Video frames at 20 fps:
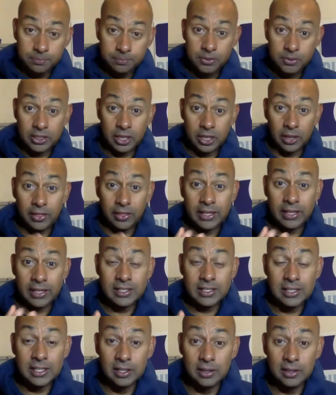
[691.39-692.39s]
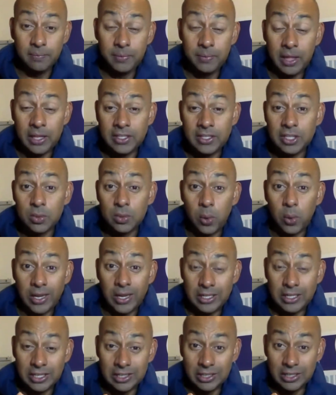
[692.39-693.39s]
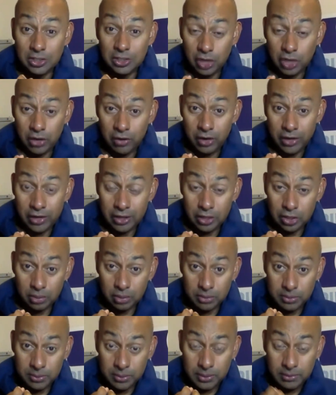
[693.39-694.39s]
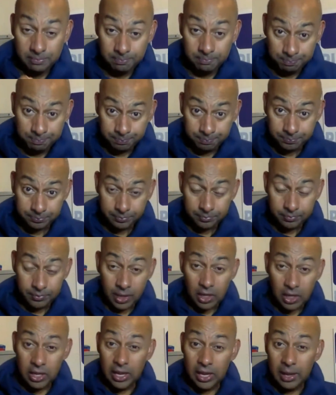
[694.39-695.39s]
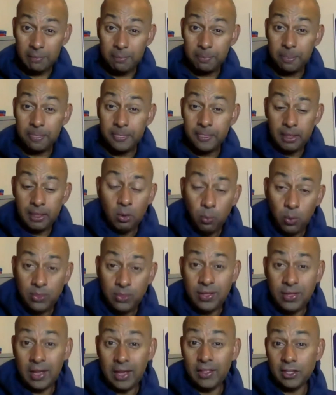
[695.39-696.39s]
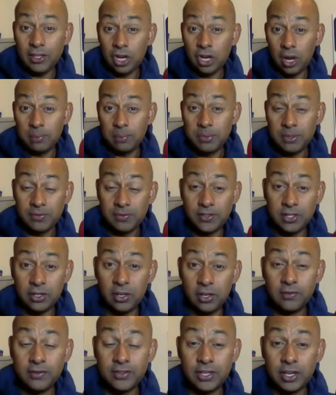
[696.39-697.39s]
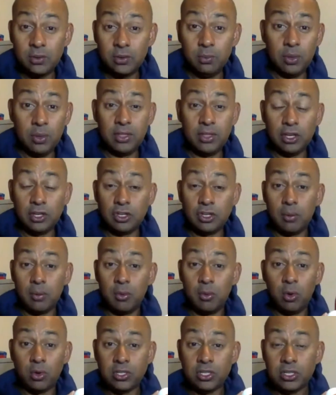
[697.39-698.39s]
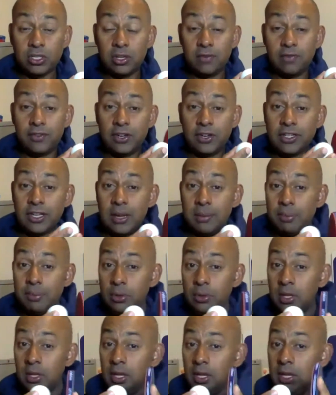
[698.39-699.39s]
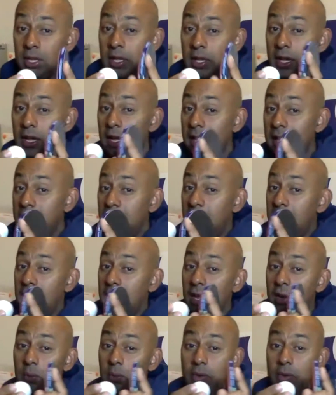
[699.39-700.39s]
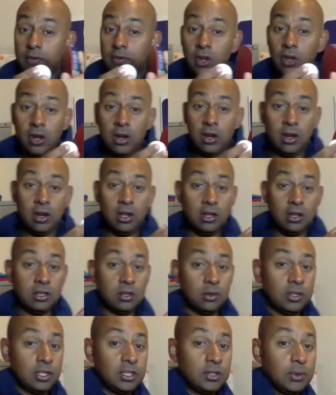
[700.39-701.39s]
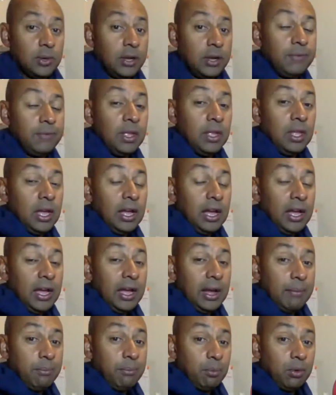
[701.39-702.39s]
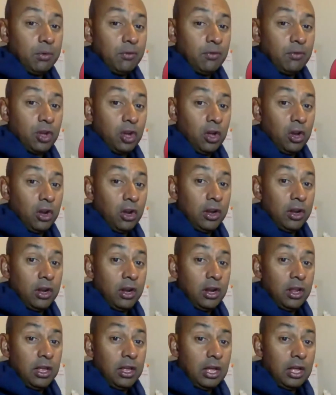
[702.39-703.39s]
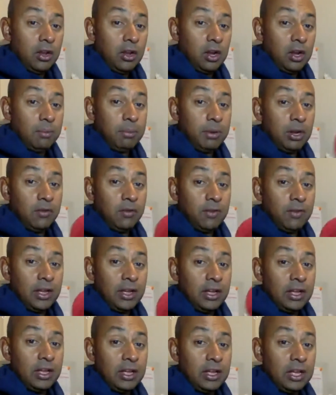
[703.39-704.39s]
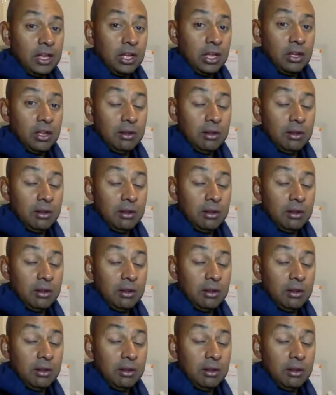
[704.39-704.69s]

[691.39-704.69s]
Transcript: So that's the way to generate the topspin. With the other types of serves, so with the tomahawk serve, for example, again, we've got, I'll do it this way, we've got a little bit of a